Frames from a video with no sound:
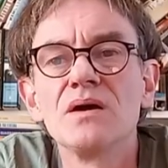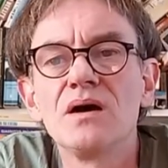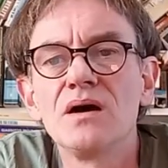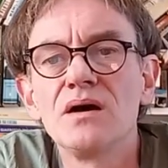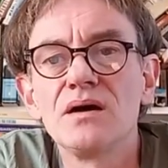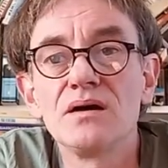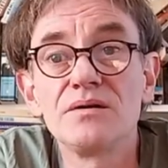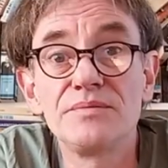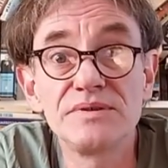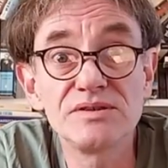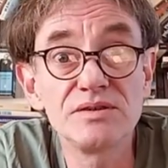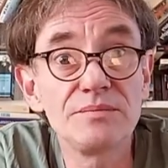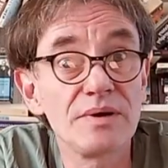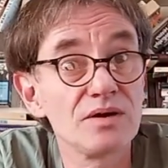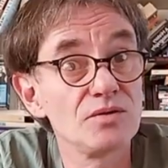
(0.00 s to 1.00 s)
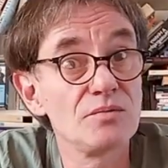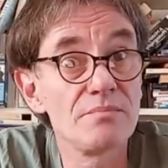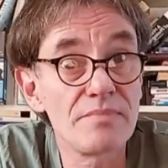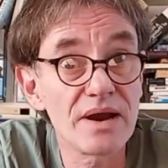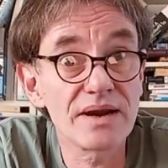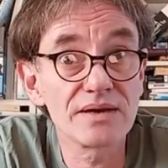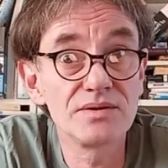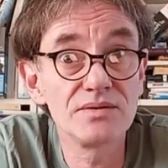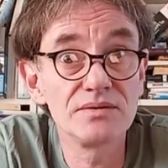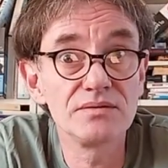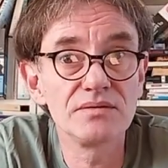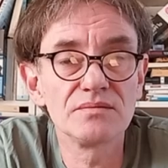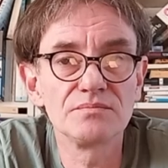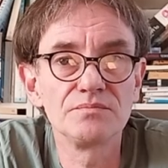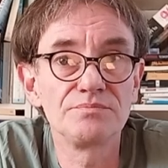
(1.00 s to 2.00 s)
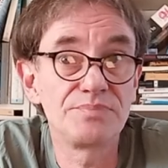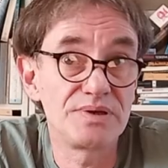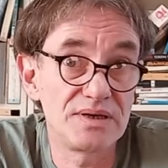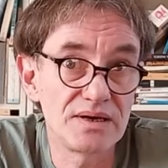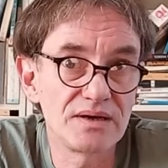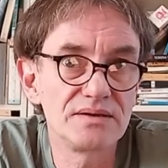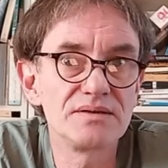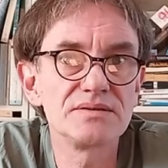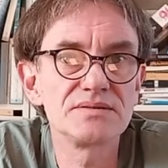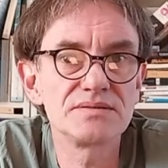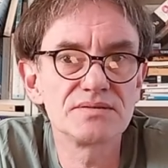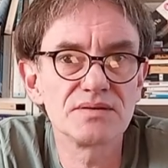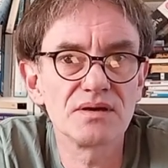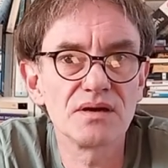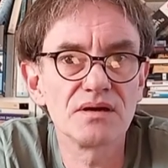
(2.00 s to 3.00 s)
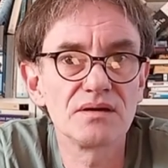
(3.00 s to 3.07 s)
written by an American pianist,